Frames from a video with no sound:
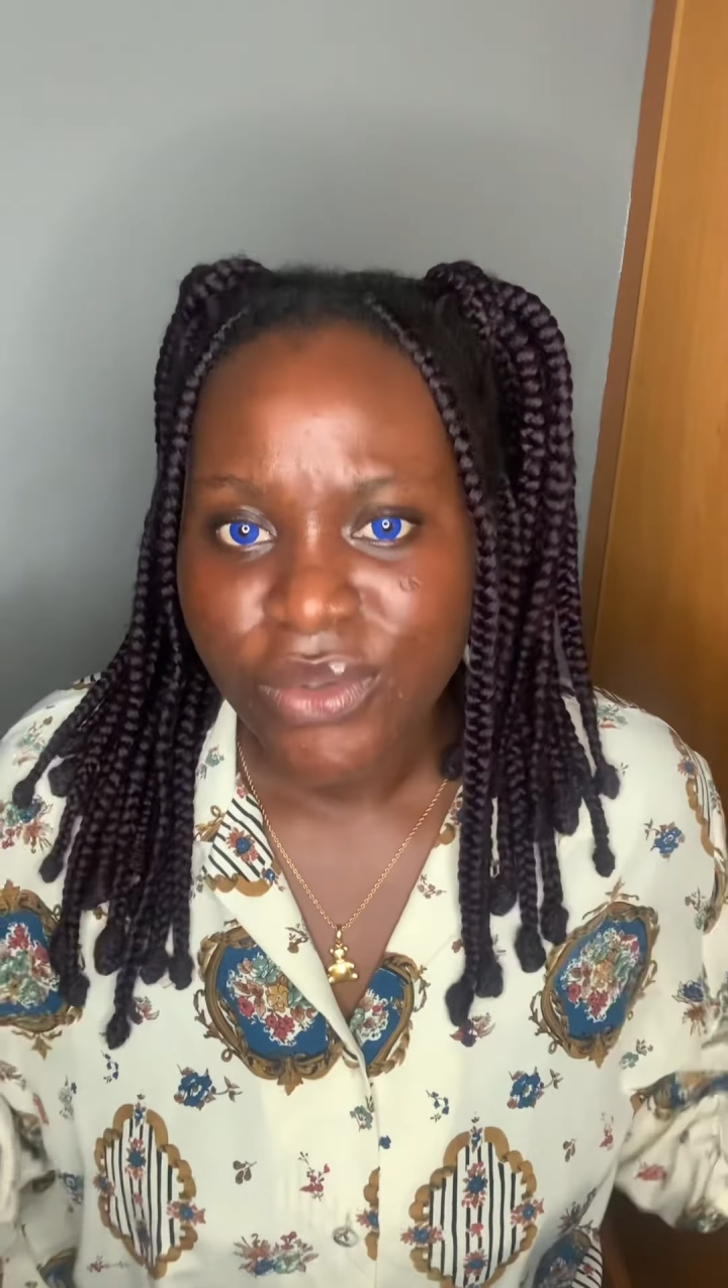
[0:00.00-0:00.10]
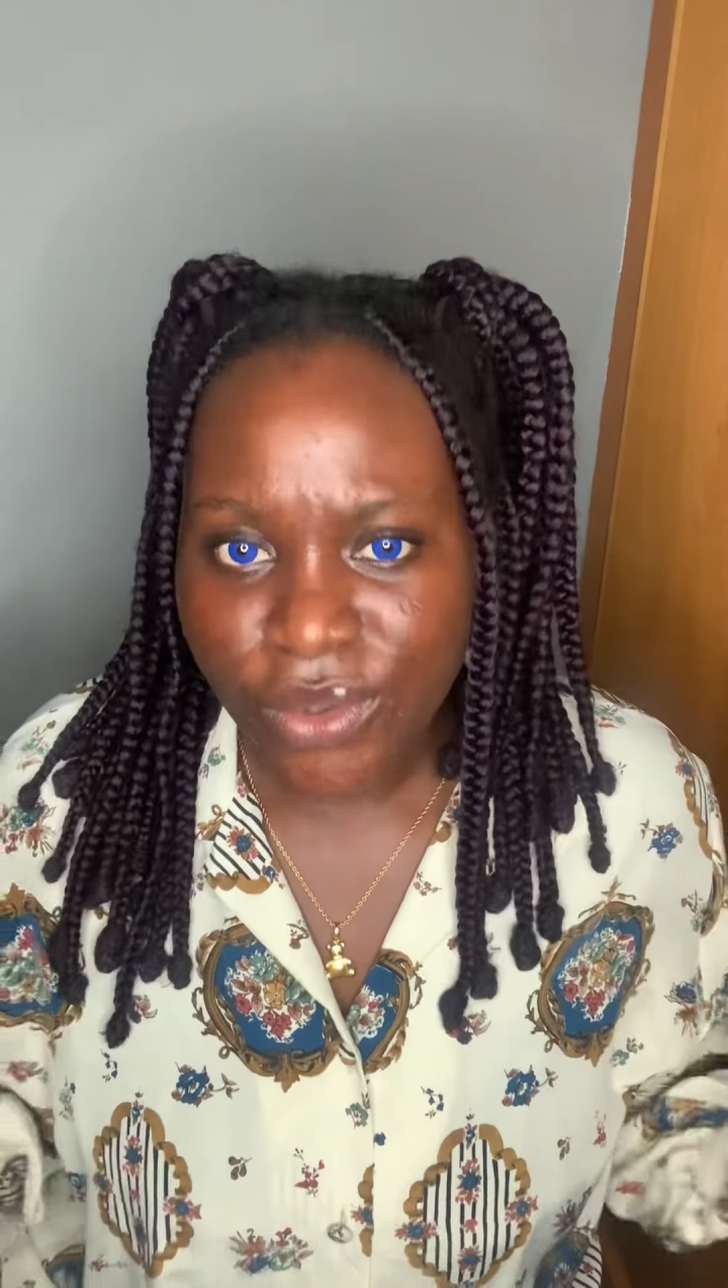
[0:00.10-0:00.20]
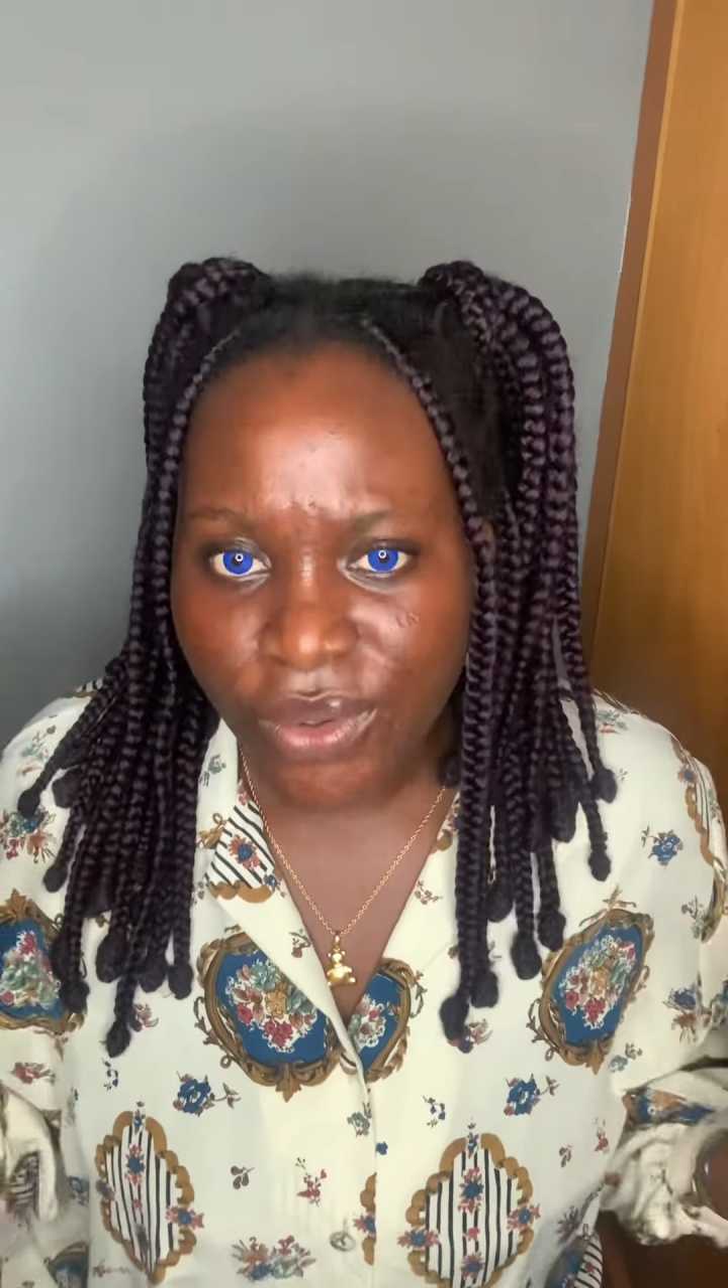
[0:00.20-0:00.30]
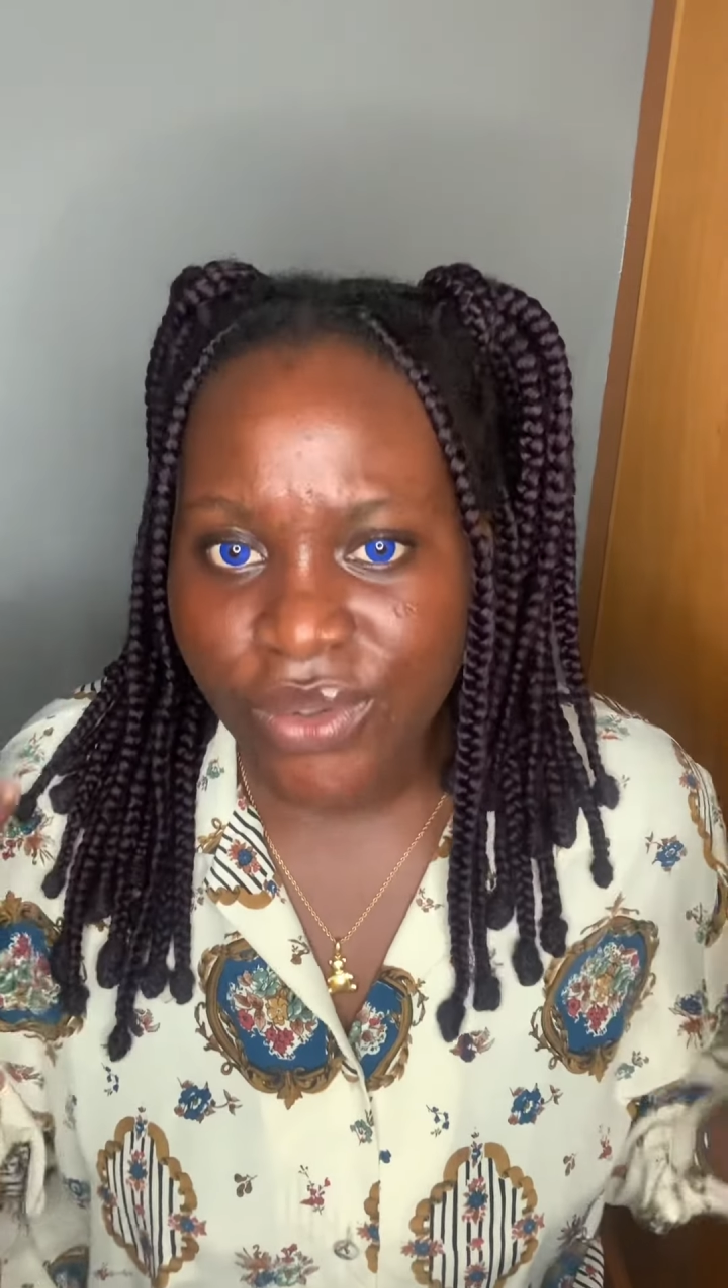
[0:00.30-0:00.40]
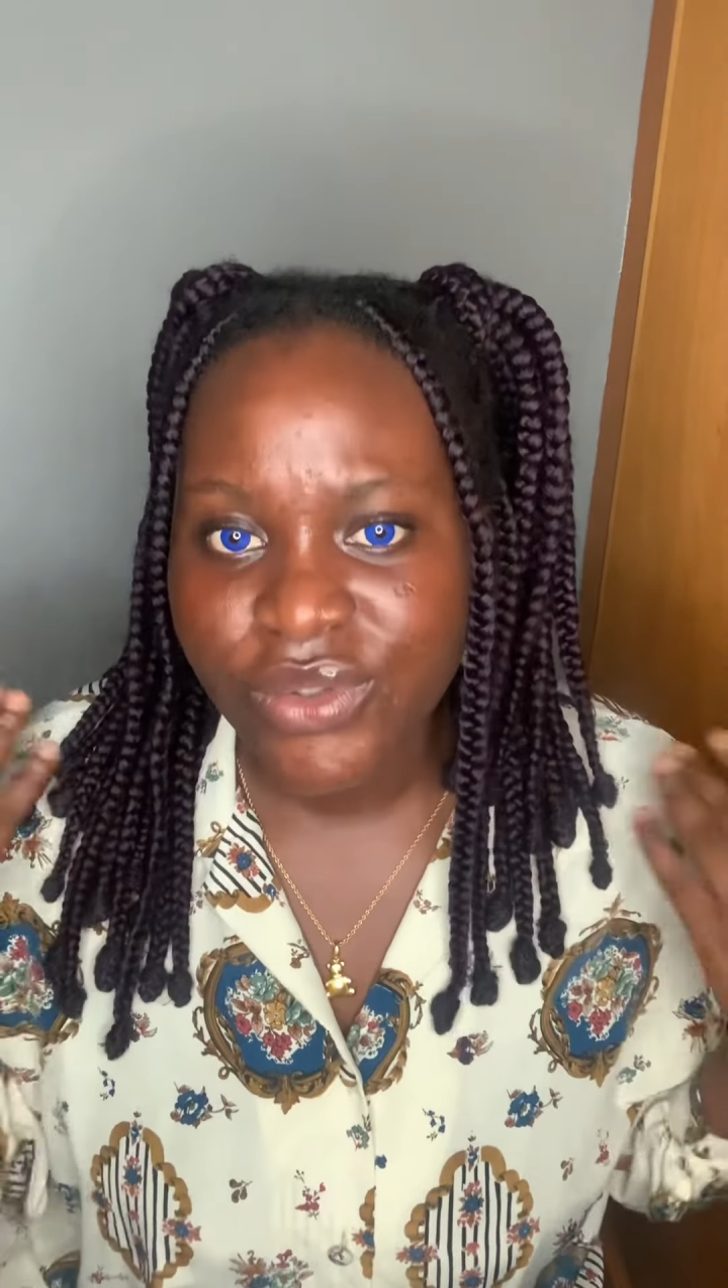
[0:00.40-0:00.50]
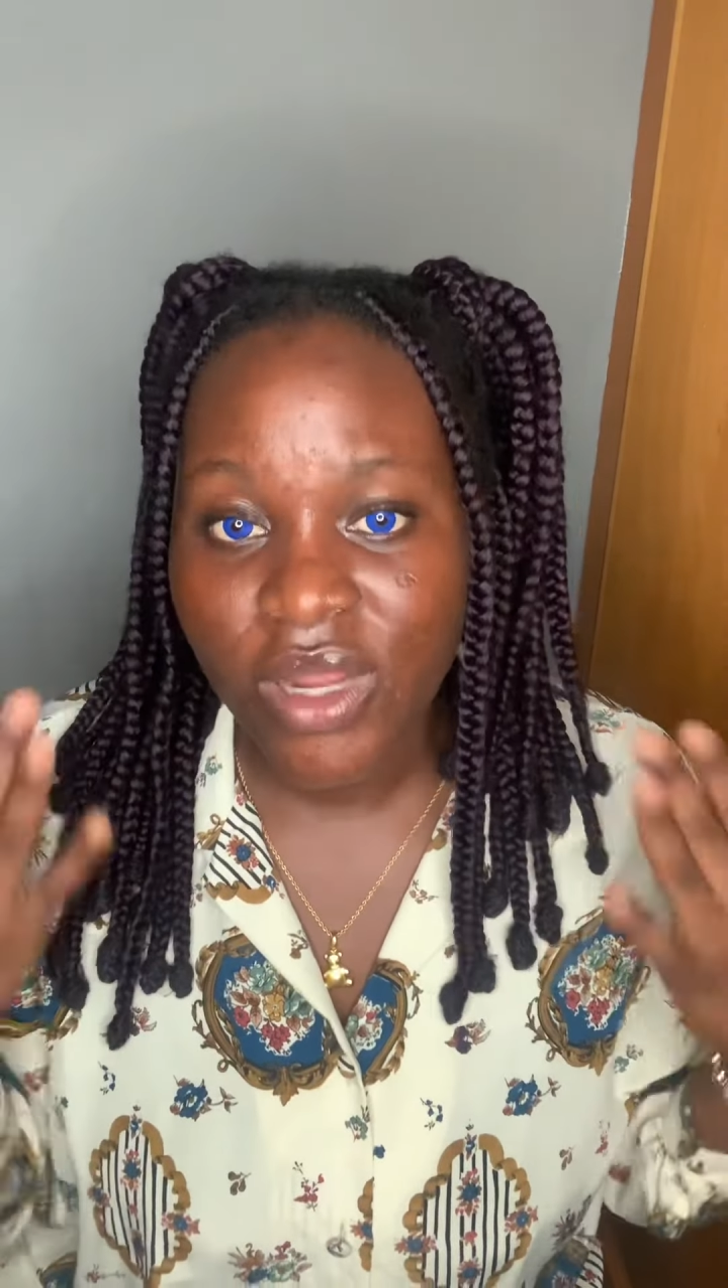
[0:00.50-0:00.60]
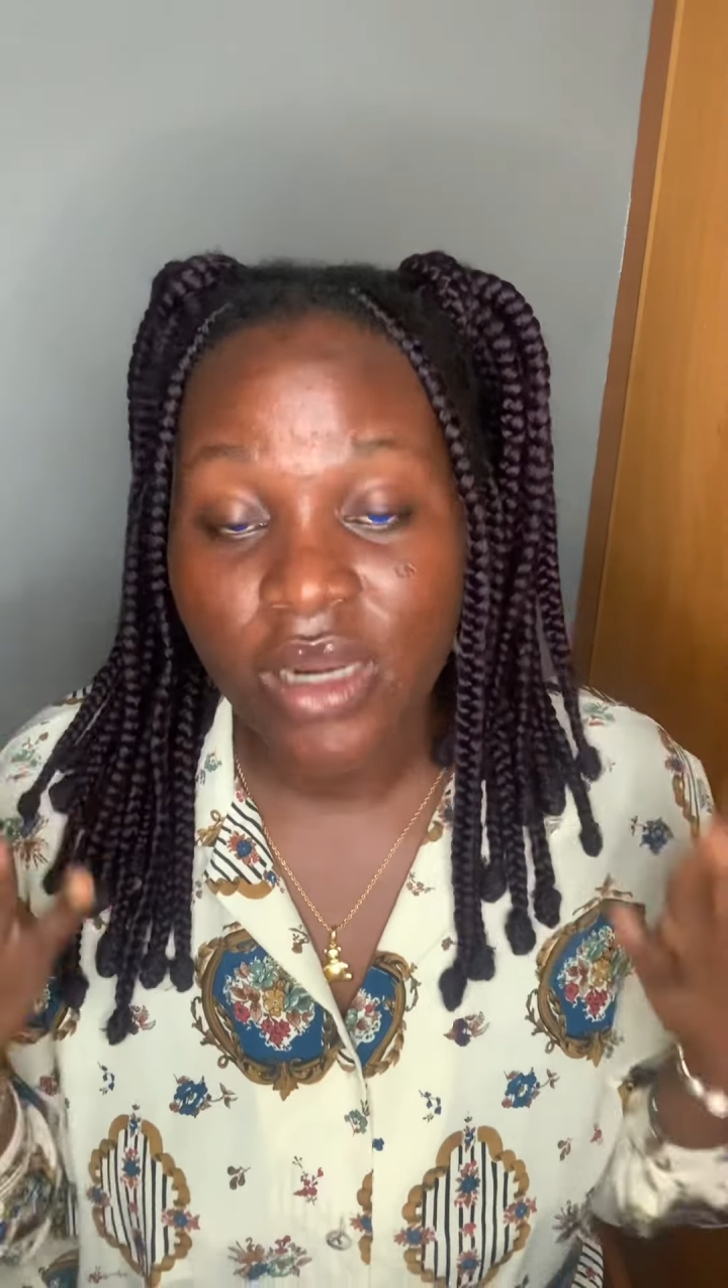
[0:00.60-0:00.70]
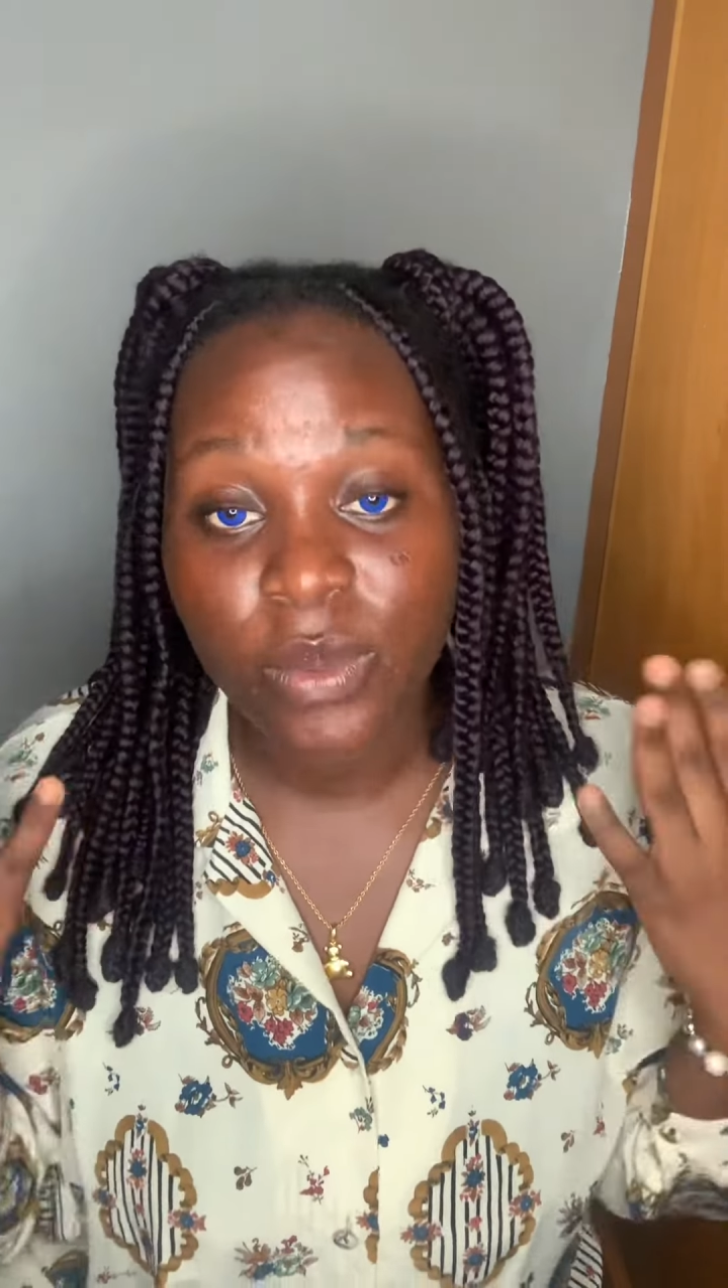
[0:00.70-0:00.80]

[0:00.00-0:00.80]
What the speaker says: good, try out the